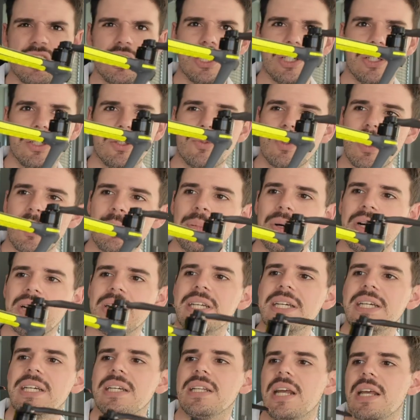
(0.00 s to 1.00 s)
a good grip on
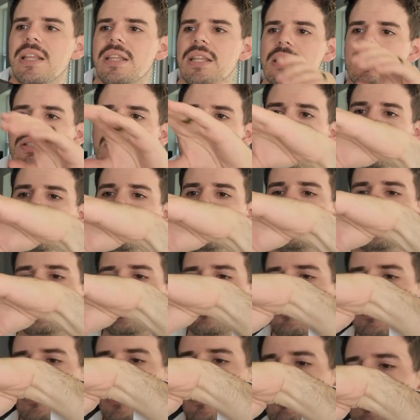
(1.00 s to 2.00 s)
it and then losing your
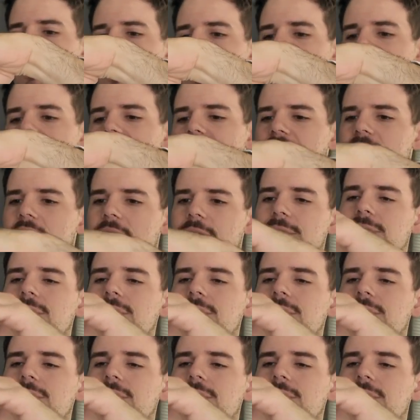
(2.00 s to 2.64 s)
grip, and then it